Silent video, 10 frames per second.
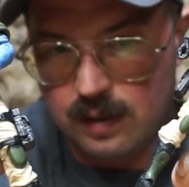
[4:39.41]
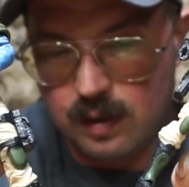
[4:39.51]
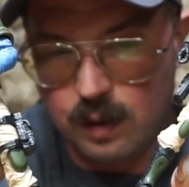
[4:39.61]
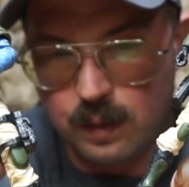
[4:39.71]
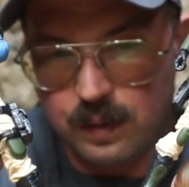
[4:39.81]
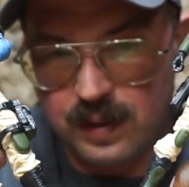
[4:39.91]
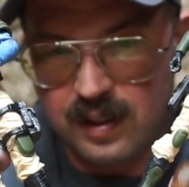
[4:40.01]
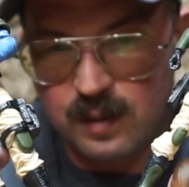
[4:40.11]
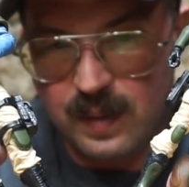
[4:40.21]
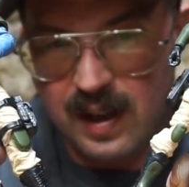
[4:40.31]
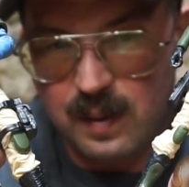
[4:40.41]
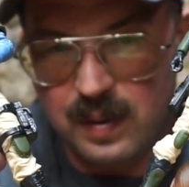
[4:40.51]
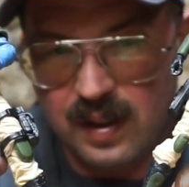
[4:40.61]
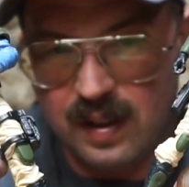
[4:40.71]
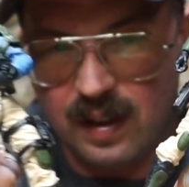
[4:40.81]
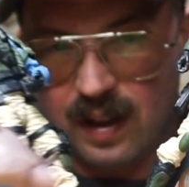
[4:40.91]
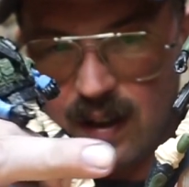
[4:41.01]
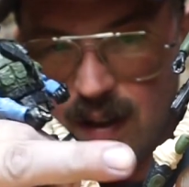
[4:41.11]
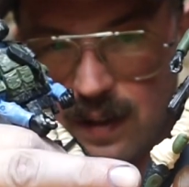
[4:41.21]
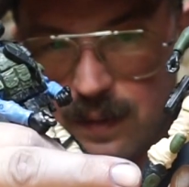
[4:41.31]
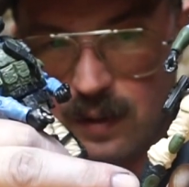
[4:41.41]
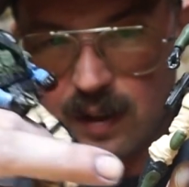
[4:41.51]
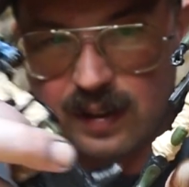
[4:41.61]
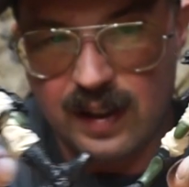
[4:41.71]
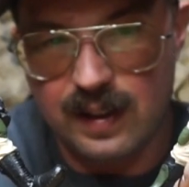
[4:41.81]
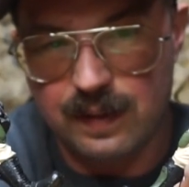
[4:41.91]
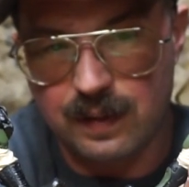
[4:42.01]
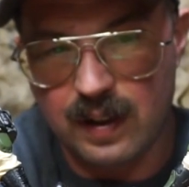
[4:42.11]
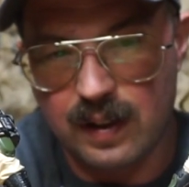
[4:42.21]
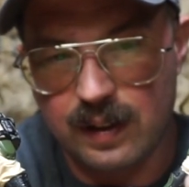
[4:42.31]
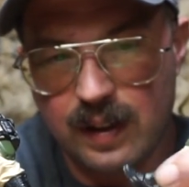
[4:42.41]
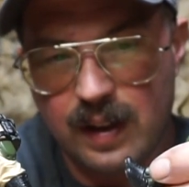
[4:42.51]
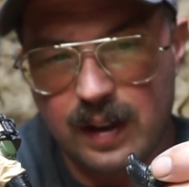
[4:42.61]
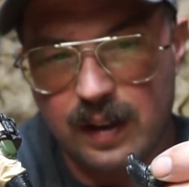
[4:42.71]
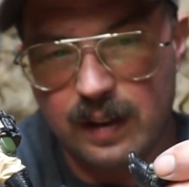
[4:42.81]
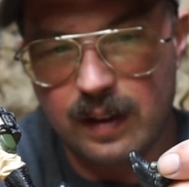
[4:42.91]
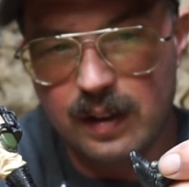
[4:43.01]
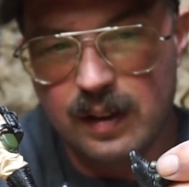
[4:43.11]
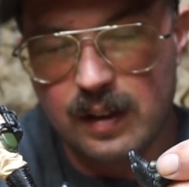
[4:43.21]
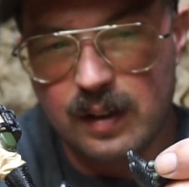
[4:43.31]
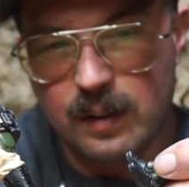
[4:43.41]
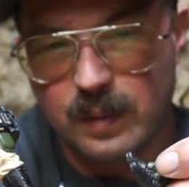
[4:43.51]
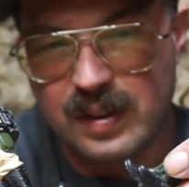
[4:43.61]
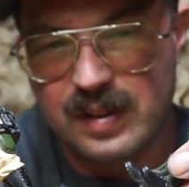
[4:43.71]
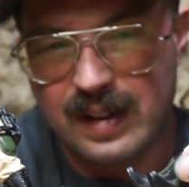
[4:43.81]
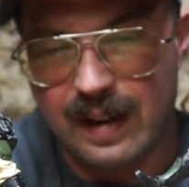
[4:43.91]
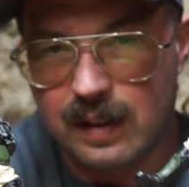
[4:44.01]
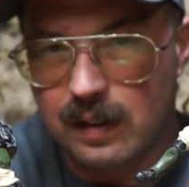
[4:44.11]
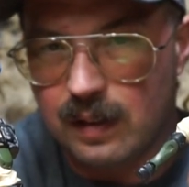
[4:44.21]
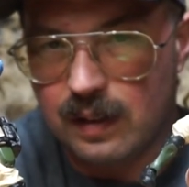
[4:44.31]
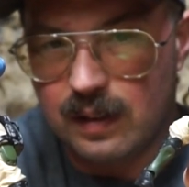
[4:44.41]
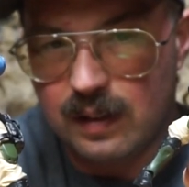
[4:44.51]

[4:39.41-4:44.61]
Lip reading: So these may be for our lady friend a recycle